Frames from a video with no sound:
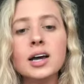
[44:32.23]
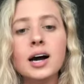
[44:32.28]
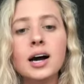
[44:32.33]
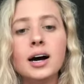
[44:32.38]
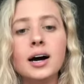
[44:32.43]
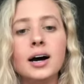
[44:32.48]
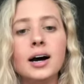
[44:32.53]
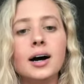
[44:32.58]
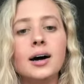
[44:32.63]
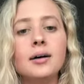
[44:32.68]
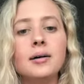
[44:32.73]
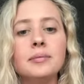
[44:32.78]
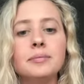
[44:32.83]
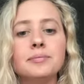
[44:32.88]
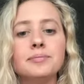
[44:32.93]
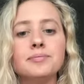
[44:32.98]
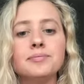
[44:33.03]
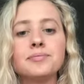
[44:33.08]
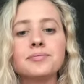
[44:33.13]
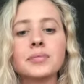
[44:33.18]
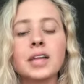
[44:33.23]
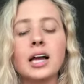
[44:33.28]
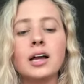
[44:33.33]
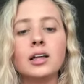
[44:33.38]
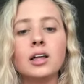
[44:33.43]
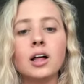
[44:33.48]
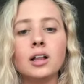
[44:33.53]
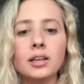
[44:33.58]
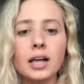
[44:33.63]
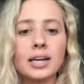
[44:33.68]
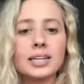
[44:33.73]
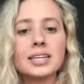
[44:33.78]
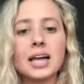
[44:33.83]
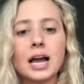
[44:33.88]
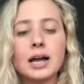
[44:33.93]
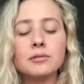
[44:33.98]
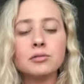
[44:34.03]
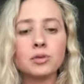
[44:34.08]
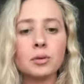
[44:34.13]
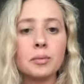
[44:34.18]
Um, a lot of
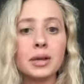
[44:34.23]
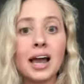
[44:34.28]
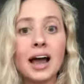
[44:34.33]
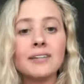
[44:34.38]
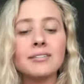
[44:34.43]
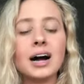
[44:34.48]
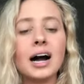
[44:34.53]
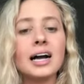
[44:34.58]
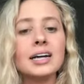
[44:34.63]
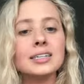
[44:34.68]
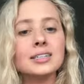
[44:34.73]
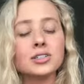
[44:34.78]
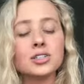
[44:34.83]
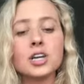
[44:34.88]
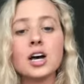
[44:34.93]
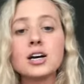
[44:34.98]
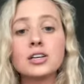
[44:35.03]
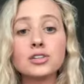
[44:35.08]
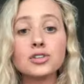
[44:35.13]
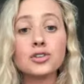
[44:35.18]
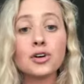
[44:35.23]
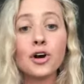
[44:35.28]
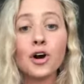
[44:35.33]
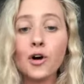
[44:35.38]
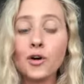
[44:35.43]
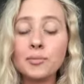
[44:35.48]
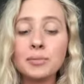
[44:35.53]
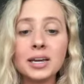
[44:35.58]
times women have high testosterone